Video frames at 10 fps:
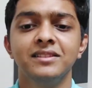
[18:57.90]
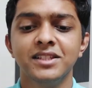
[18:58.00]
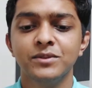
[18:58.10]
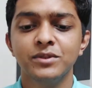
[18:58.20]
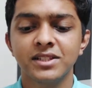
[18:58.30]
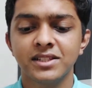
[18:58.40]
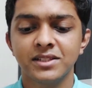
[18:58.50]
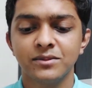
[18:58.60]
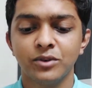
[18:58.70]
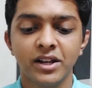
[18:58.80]
This
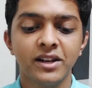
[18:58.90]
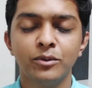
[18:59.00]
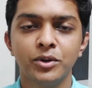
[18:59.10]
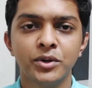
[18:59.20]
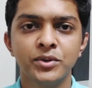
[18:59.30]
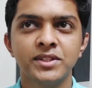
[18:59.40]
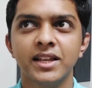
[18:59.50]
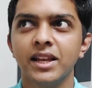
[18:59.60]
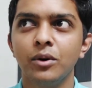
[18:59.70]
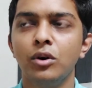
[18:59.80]
was what I really wanted to
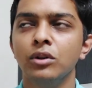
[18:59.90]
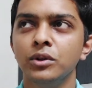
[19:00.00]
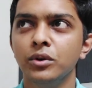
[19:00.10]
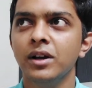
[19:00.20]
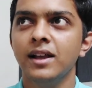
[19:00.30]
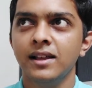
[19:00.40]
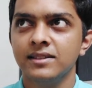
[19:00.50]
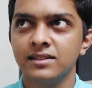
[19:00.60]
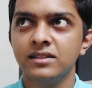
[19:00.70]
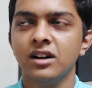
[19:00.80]
say. Now, although
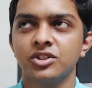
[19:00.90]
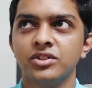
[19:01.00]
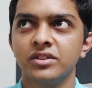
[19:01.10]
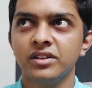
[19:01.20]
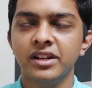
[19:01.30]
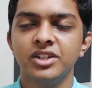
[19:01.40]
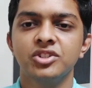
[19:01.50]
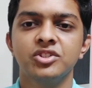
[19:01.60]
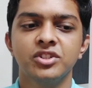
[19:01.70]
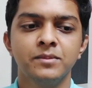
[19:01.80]
seduction,
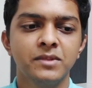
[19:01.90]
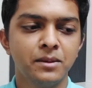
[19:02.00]
relationship,